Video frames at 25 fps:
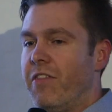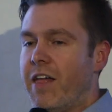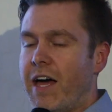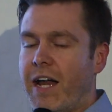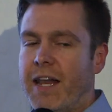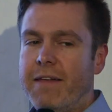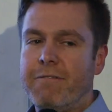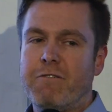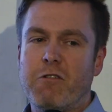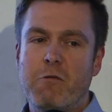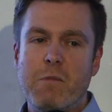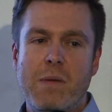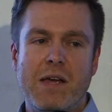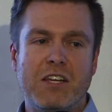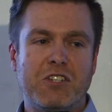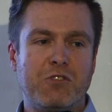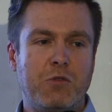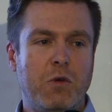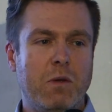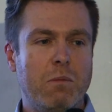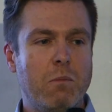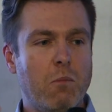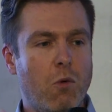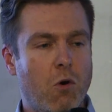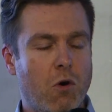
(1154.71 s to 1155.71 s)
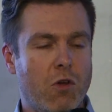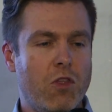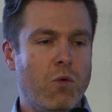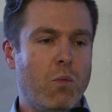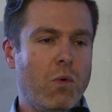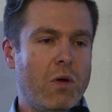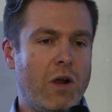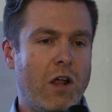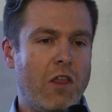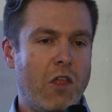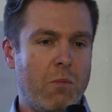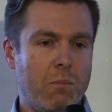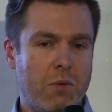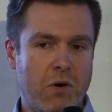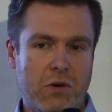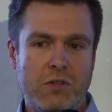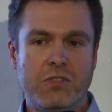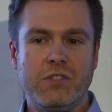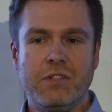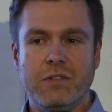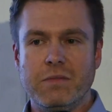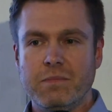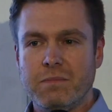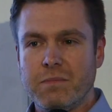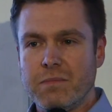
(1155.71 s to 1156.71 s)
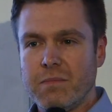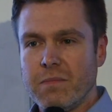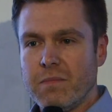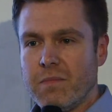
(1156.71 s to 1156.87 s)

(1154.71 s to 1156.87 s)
that information with more than one other person.